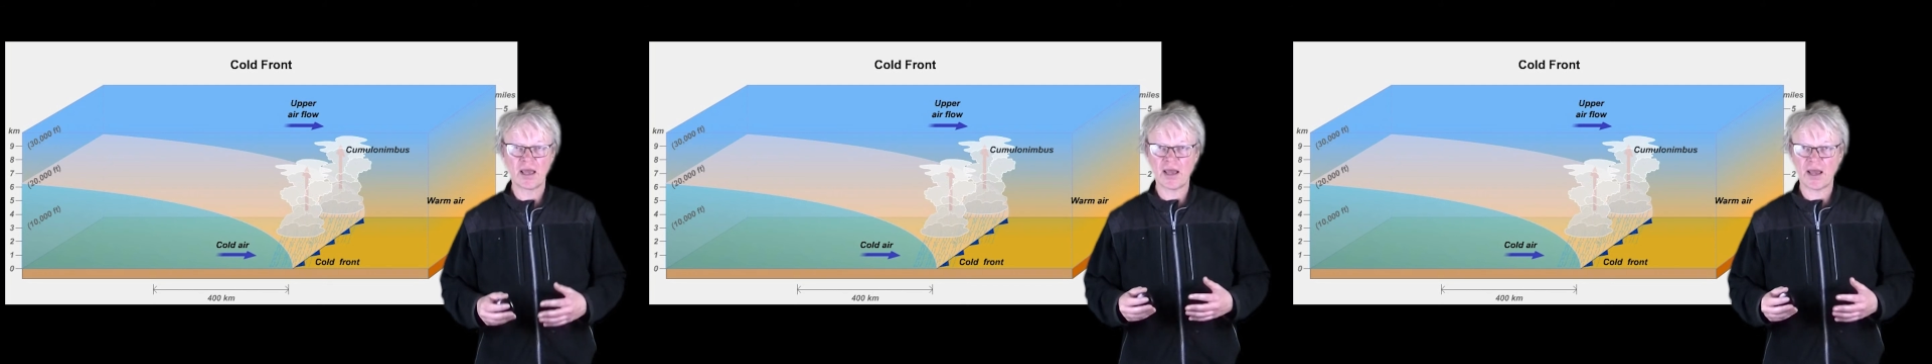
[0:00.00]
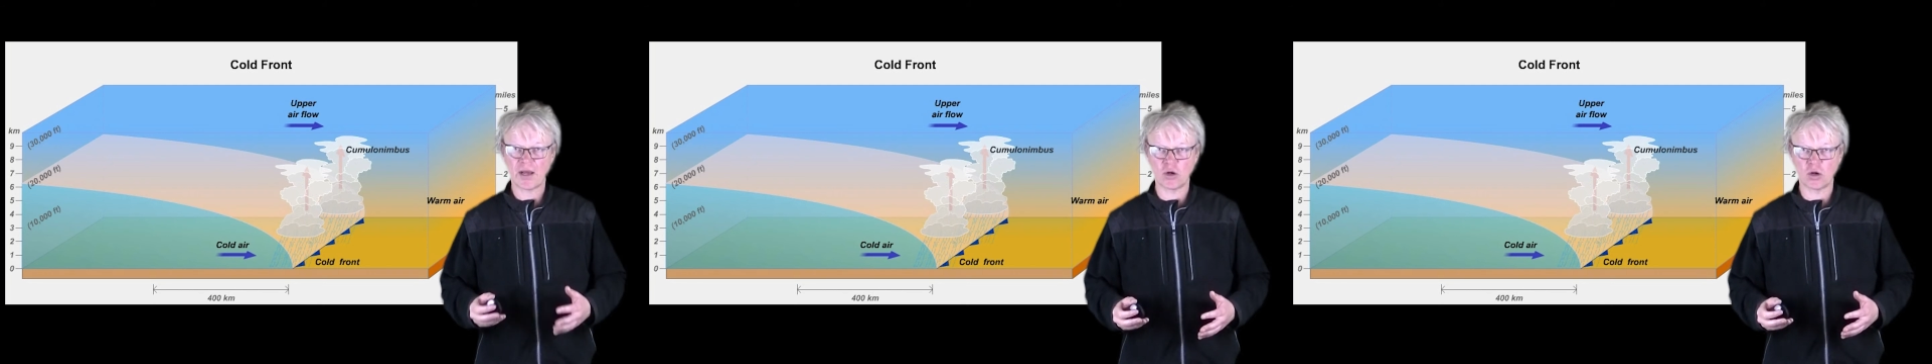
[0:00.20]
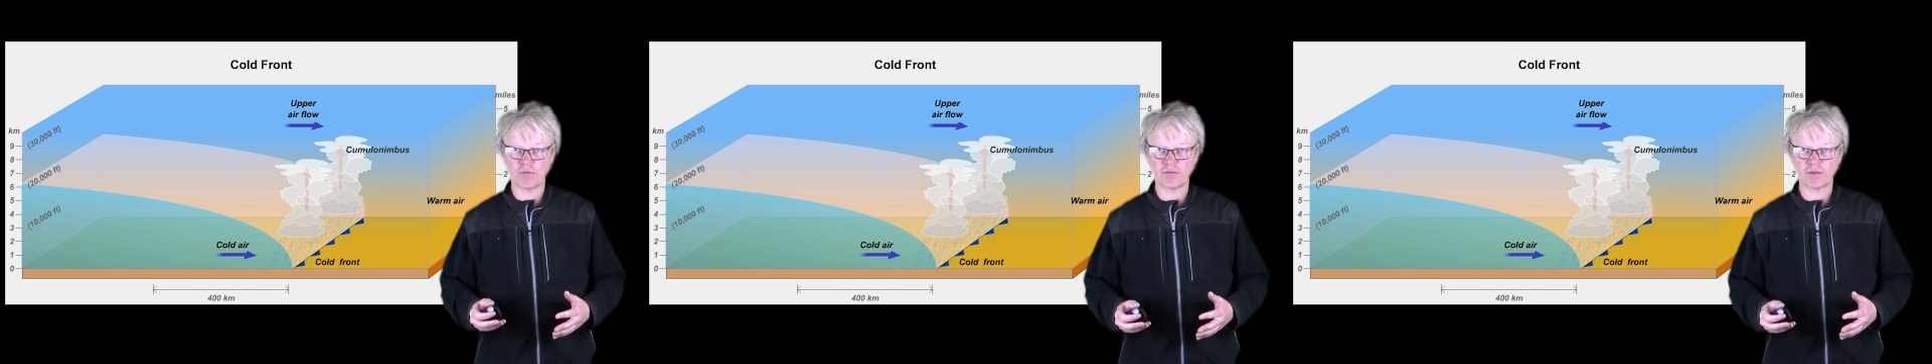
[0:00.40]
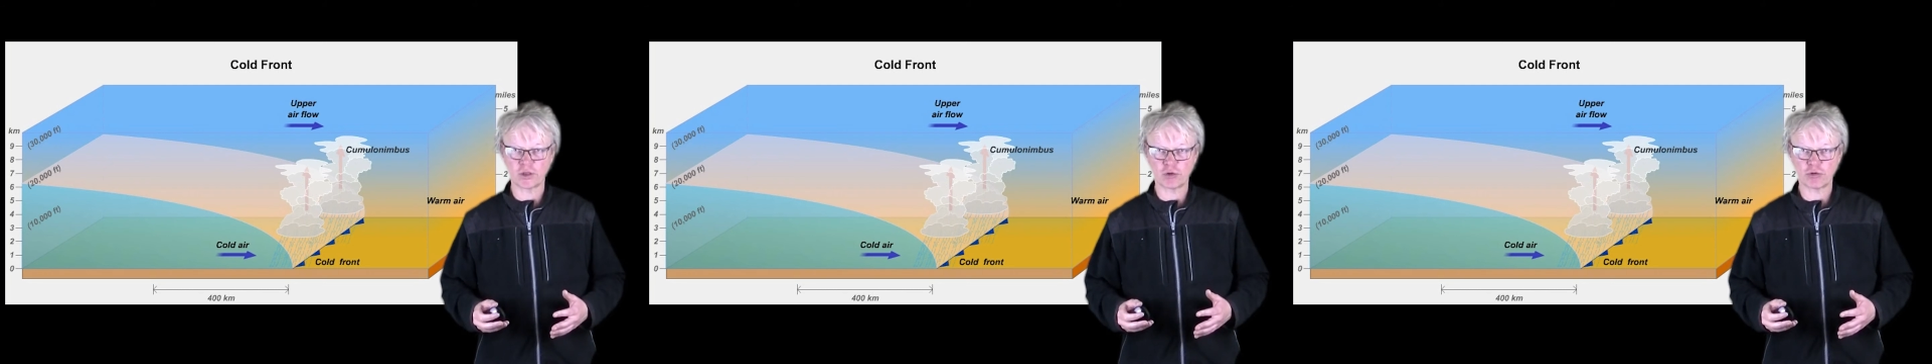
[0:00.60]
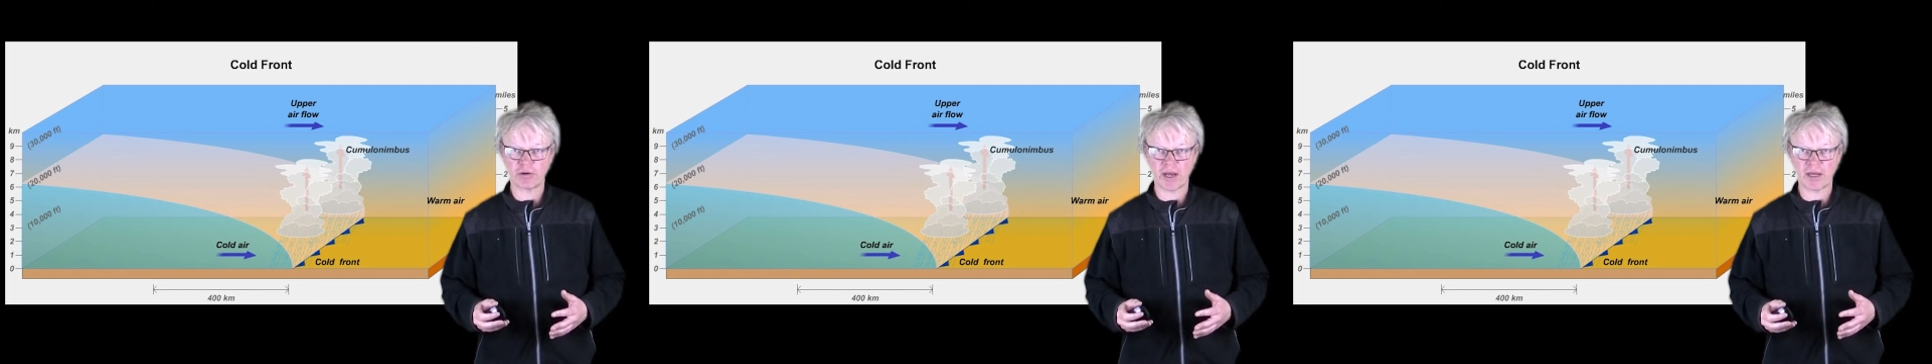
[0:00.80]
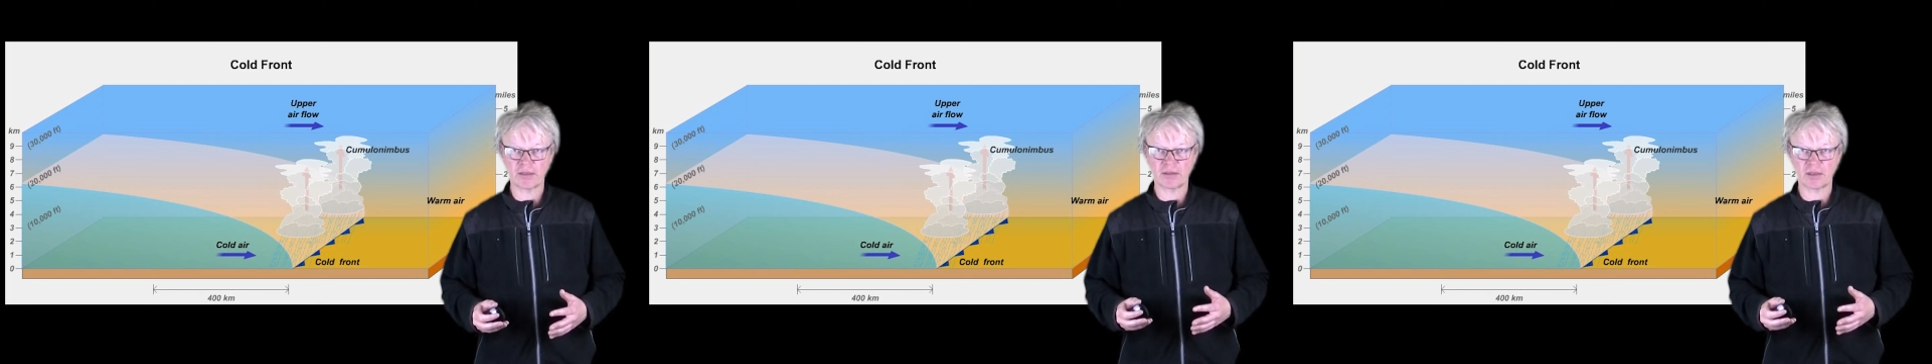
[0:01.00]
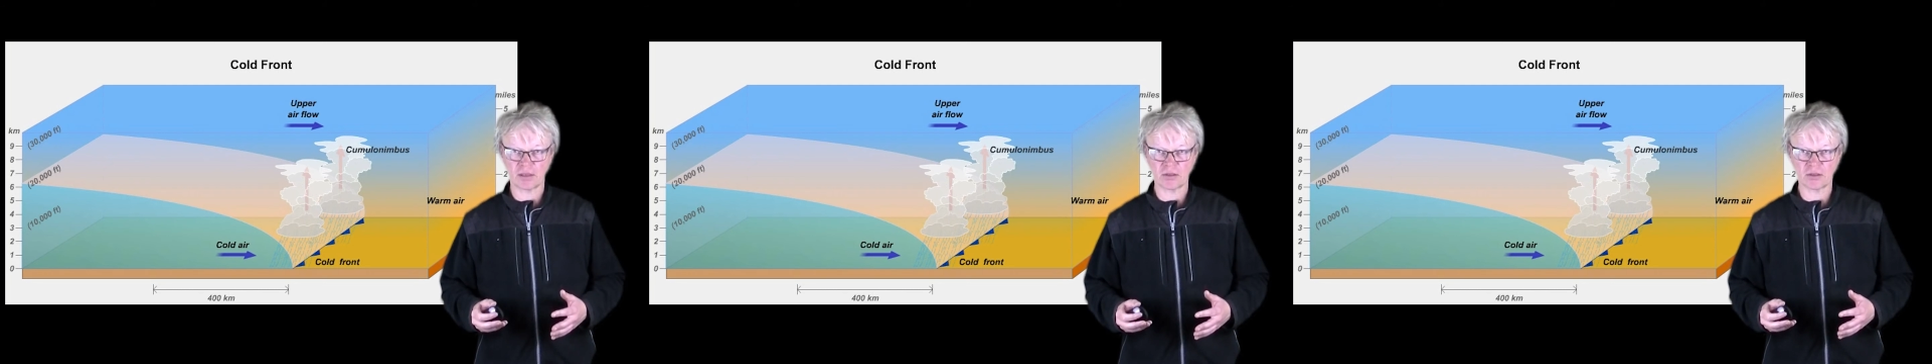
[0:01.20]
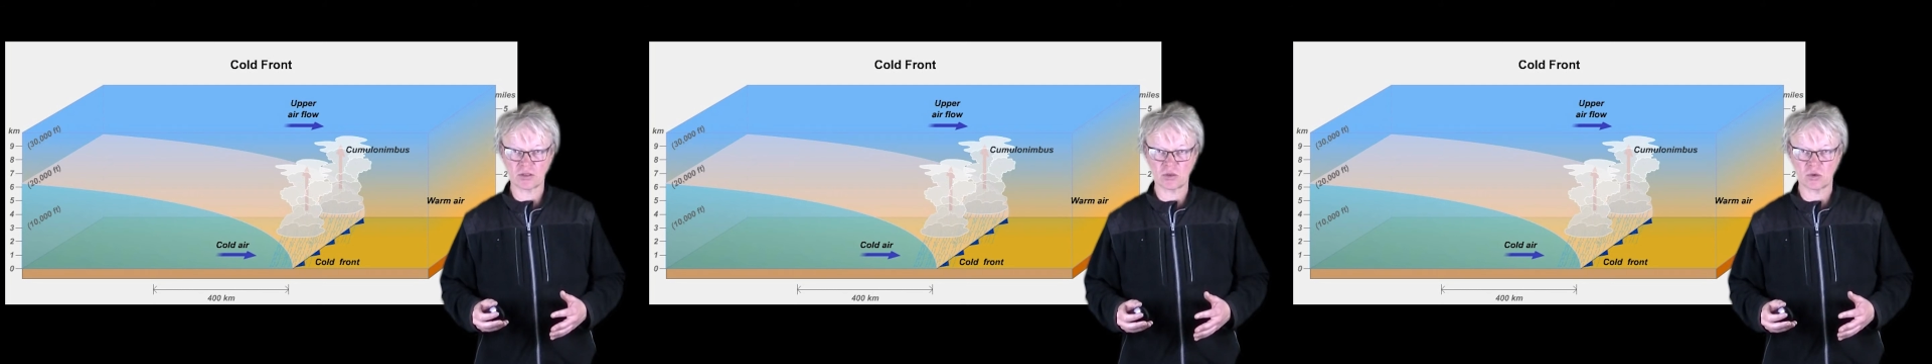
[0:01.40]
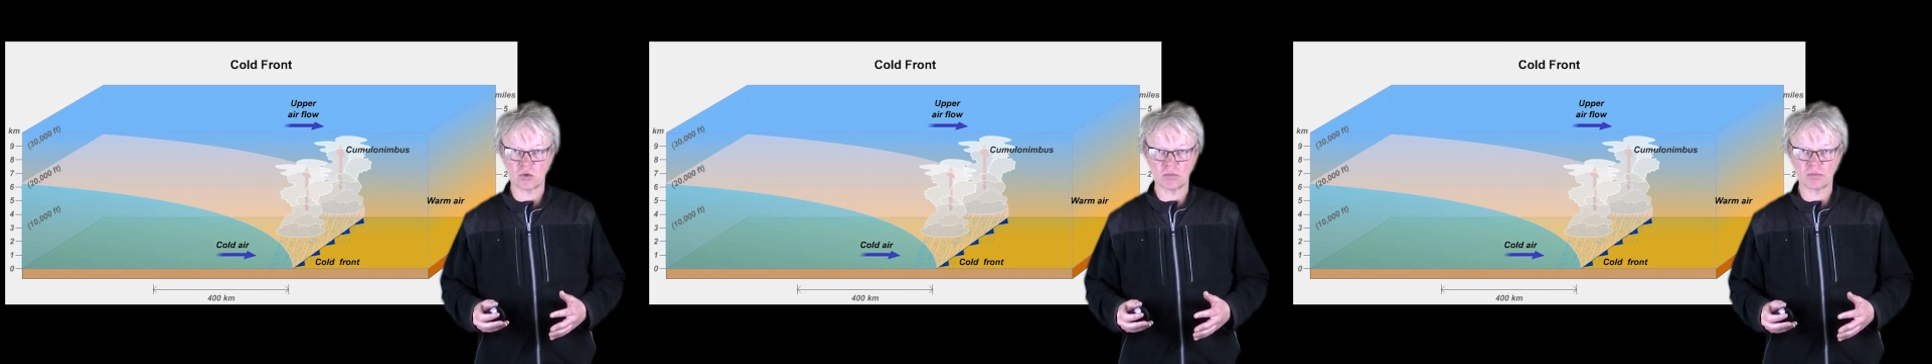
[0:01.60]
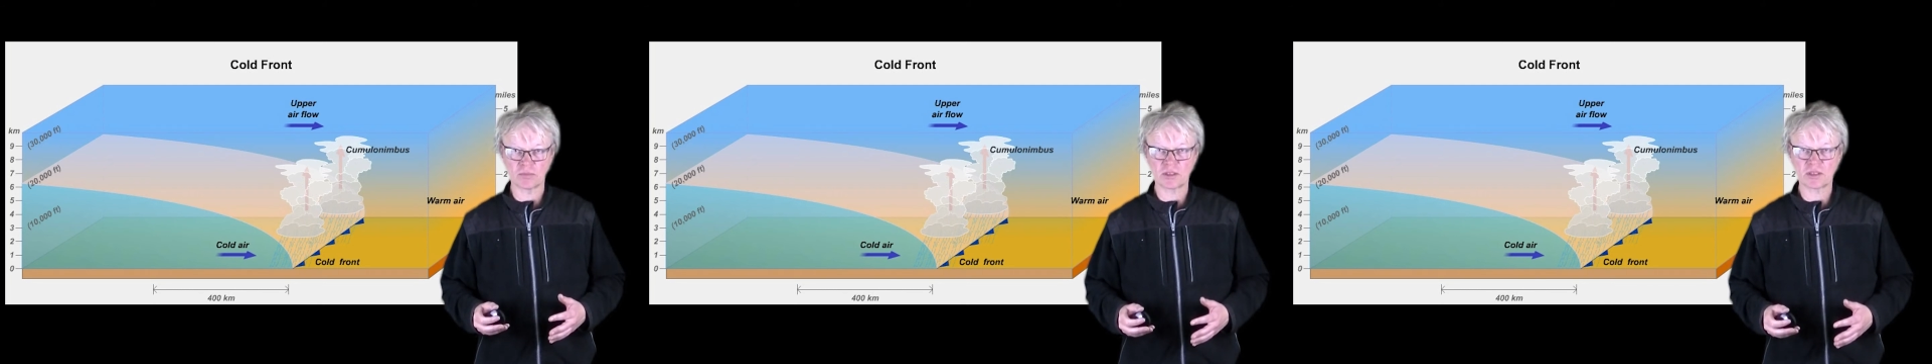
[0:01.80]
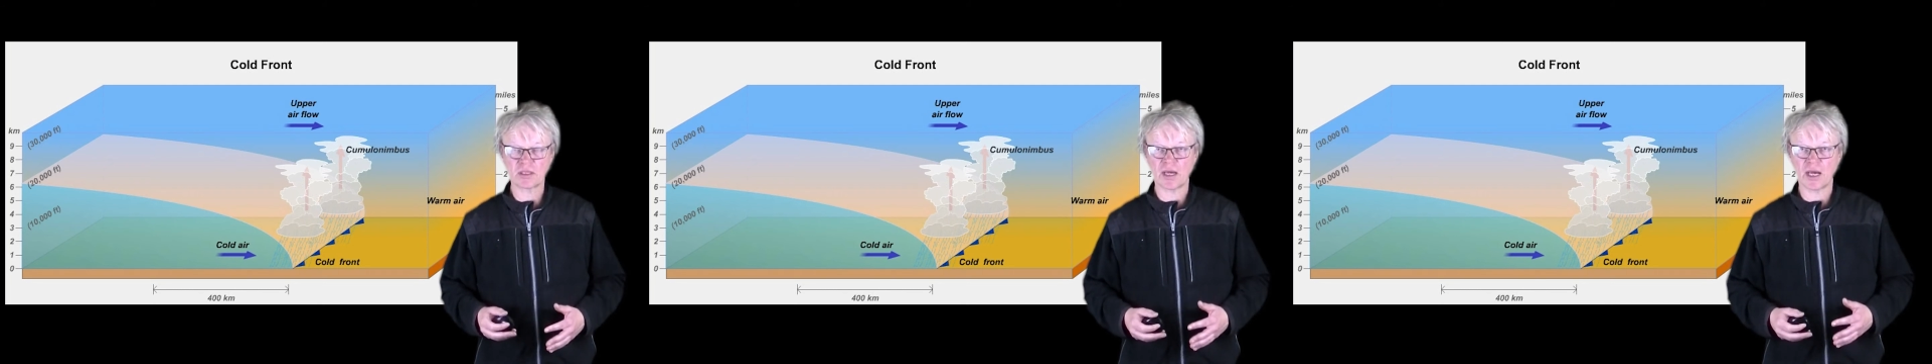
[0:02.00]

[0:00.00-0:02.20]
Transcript: and often create thunderstorms